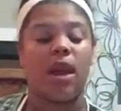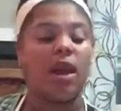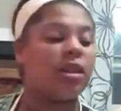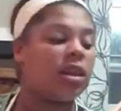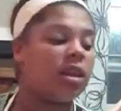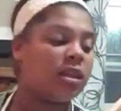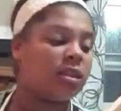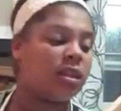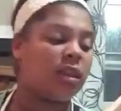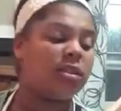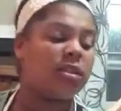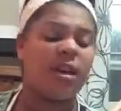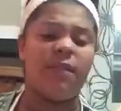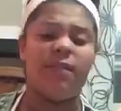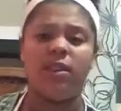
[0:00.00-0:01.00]
I think it's like
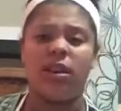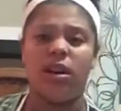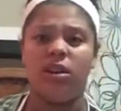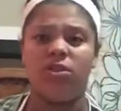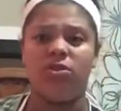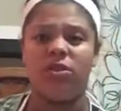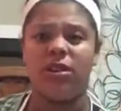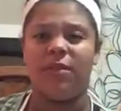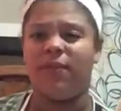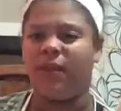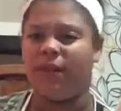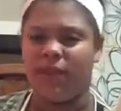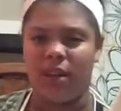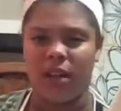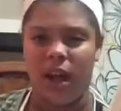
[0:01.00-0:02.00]

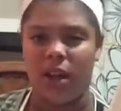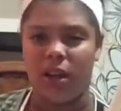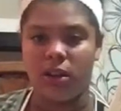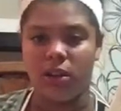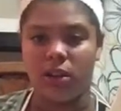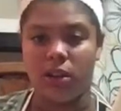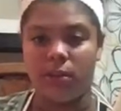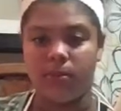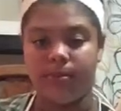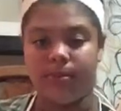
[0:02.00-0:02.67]
$750.